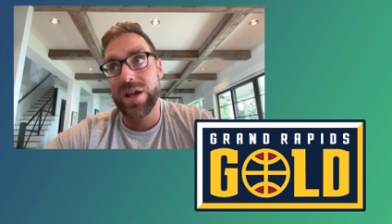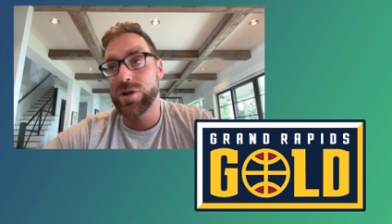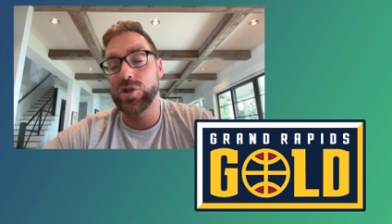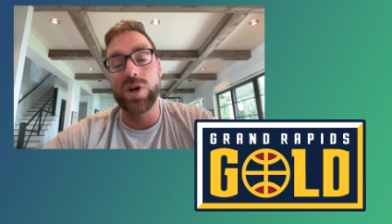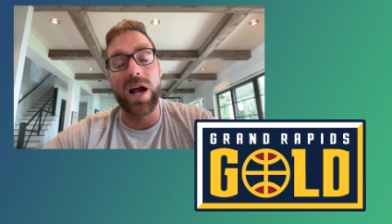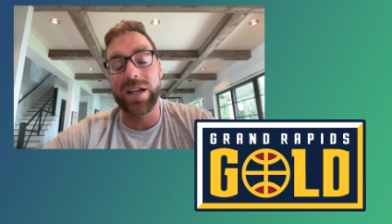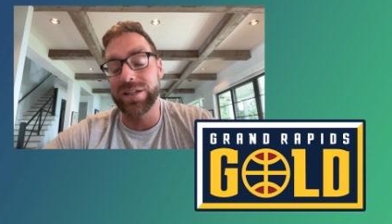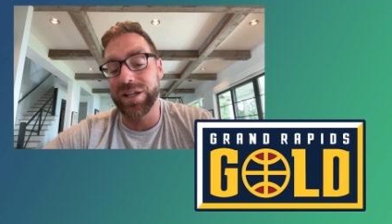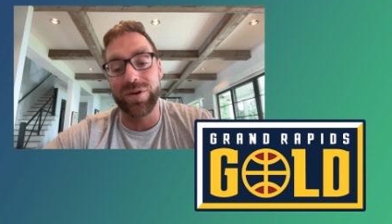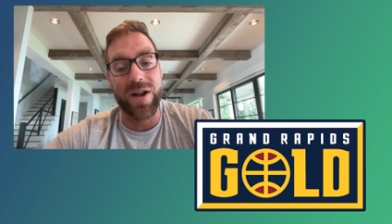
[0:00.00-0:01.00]

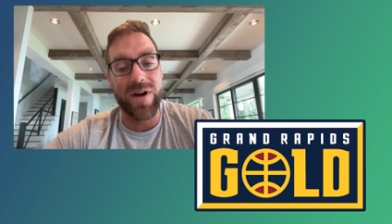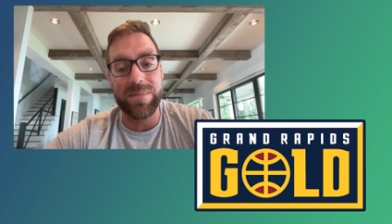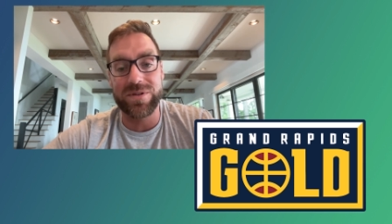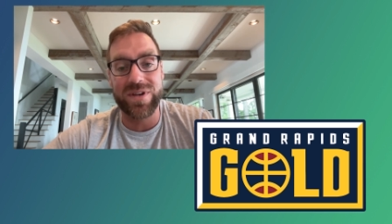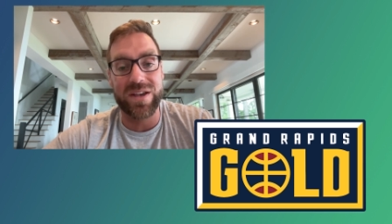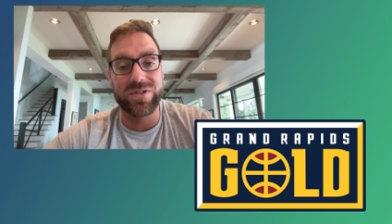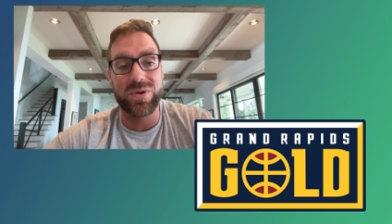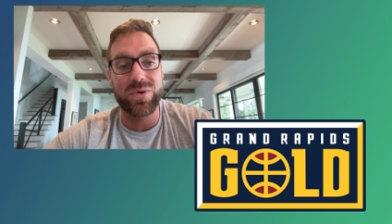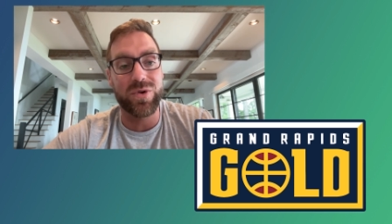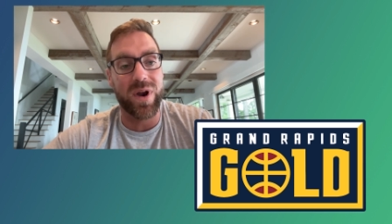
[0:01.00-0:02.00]
Shockingly, Grand Rapids has
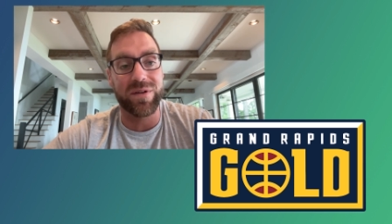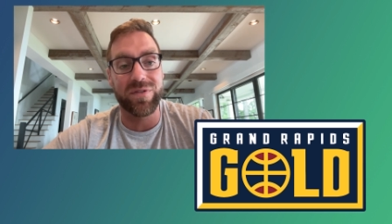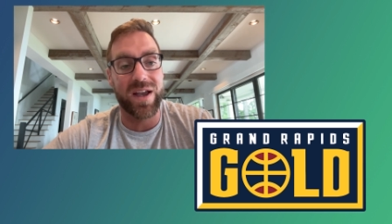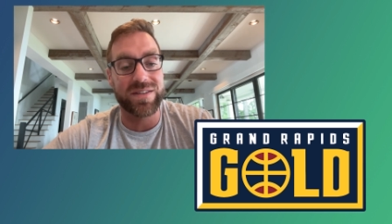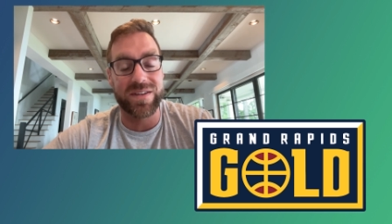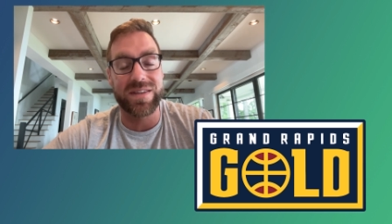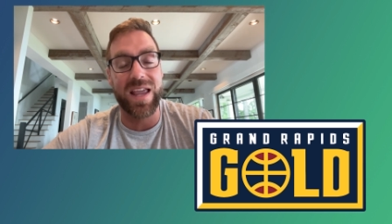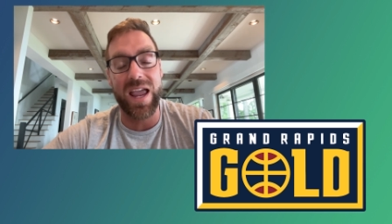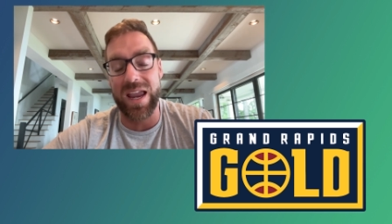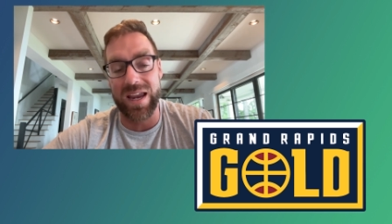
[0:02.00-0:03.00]
2 direct flights a
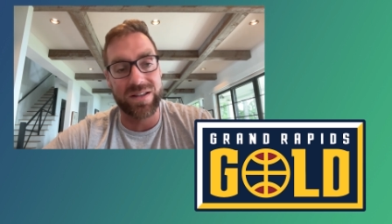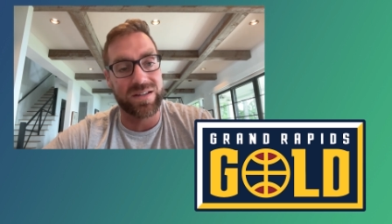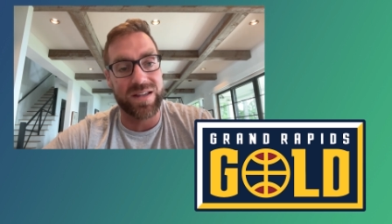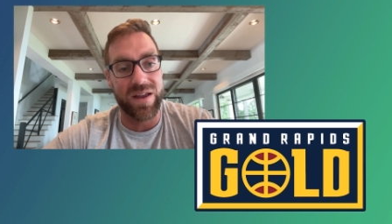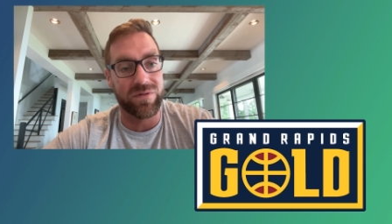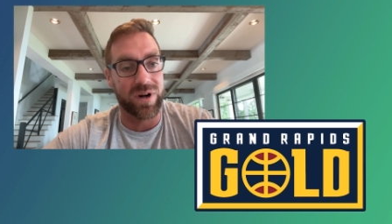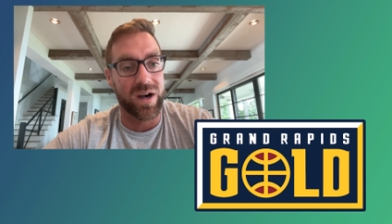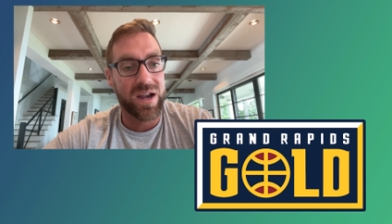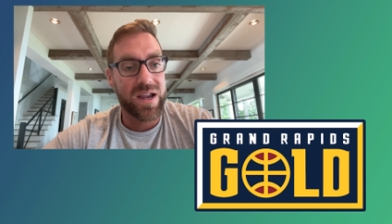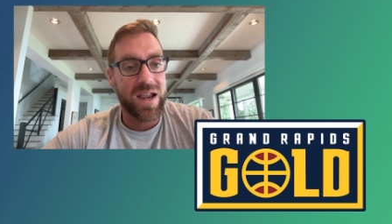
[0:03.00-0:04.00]
day to Denver.
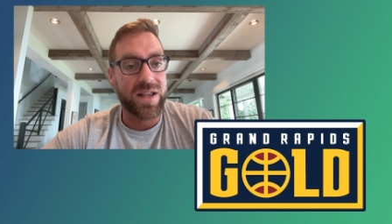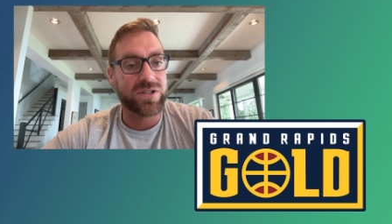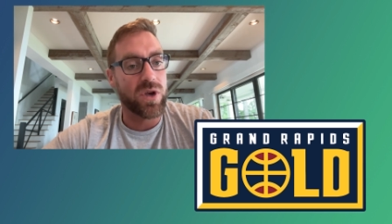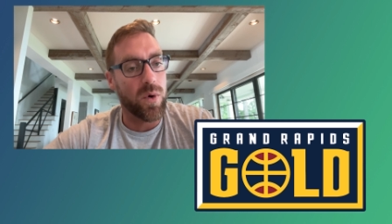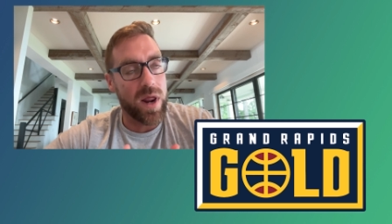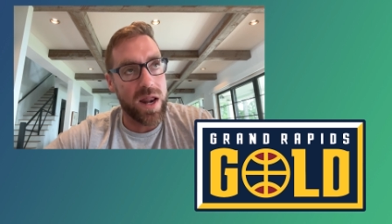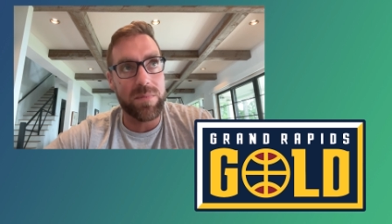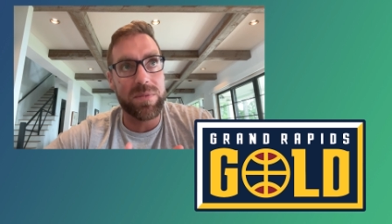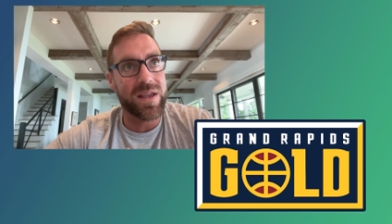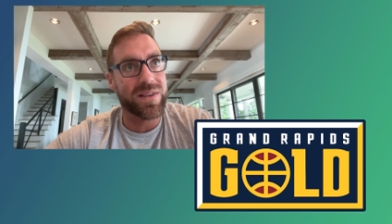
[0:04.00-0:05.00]
And so it ended
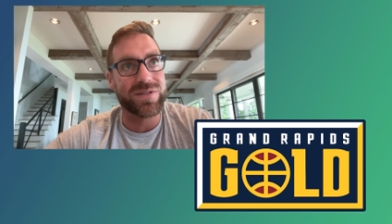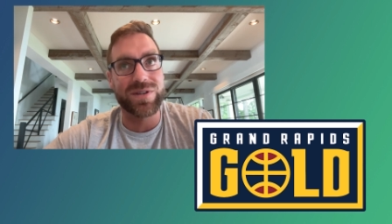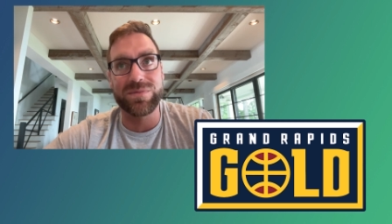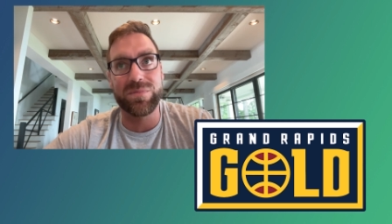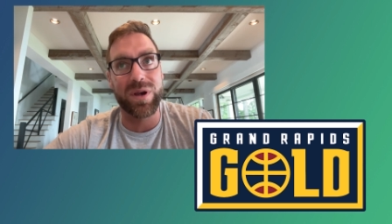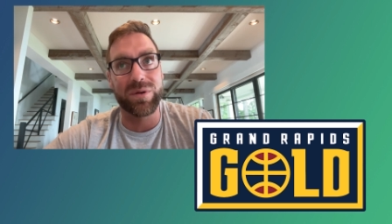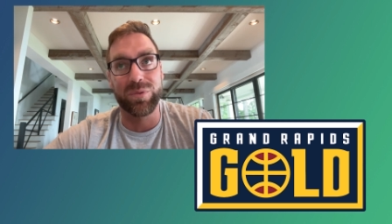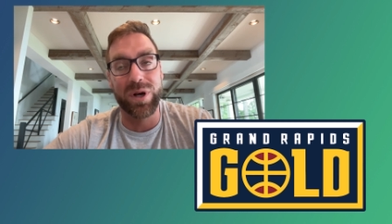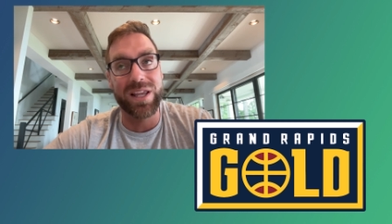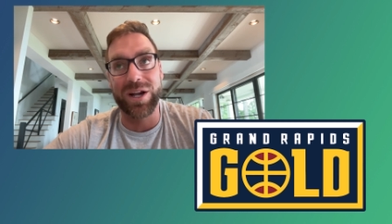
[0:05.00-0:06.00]
up being this
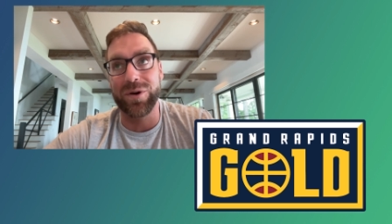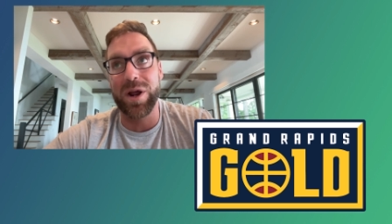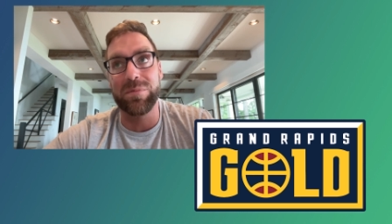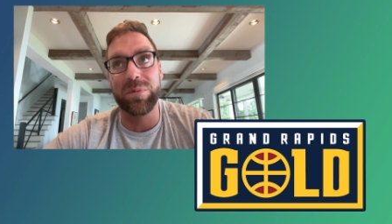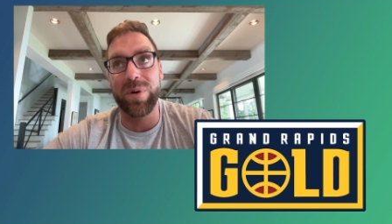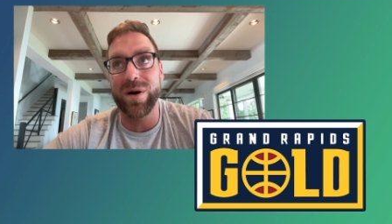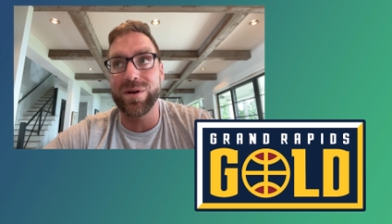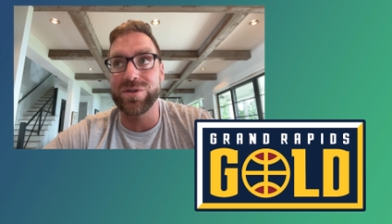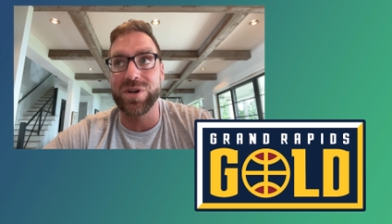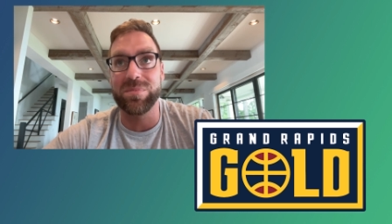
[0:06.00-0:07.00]
really incredible
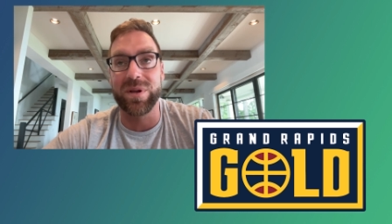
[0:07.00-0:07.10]
partnership.